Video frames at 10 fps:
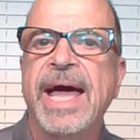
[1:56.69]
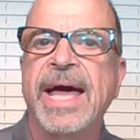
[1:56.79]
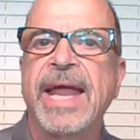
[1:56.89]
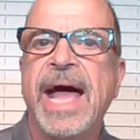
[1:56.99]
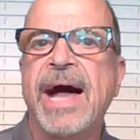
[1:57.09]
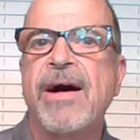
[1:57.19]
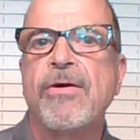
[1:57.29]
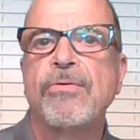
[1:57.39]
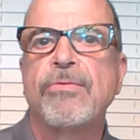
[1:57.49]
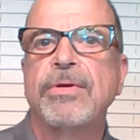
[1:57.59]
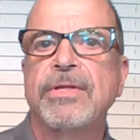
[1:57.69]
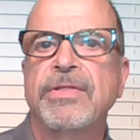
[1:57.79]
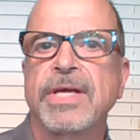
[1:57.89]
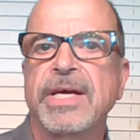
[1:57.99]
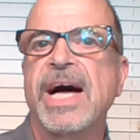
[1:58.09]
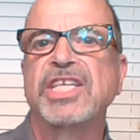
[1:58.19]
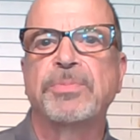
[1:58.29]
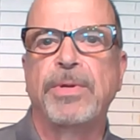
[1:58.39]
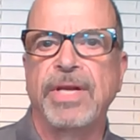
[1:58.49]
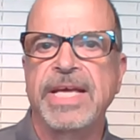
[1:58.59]
and how the
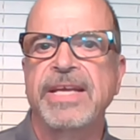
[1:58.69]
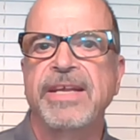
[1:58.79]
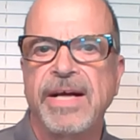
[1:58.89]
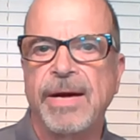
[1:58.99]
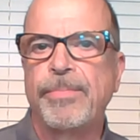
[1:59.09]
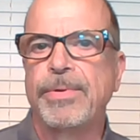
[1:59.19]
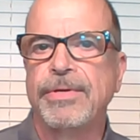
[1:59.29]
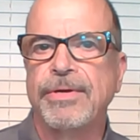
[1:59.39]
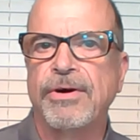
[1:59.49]
gospel ended up